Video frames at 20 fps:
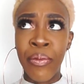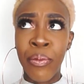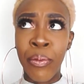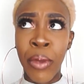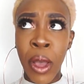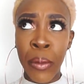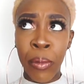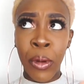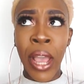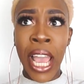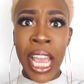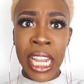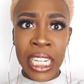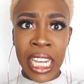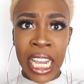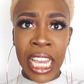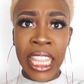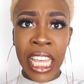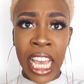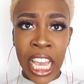purple hair
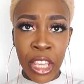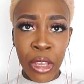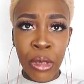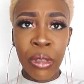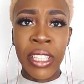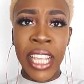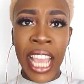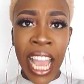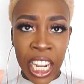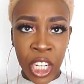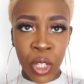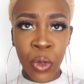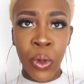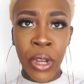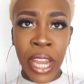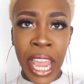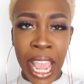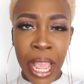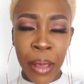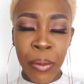dye that I use the actual
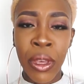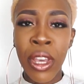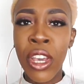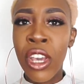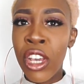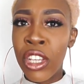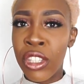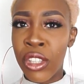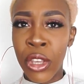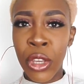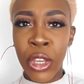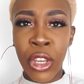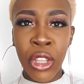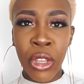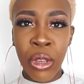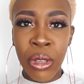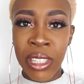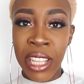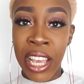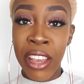name, so you can
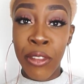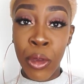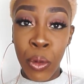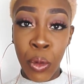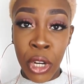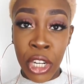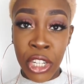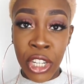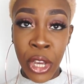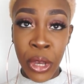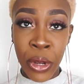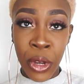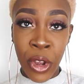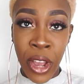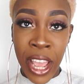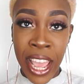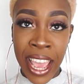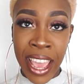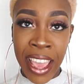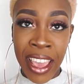use that if you want to tone your
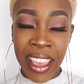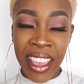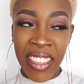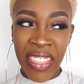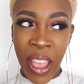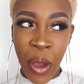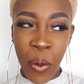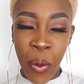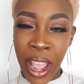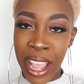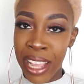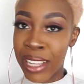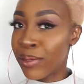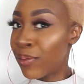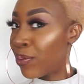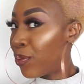hair in that way.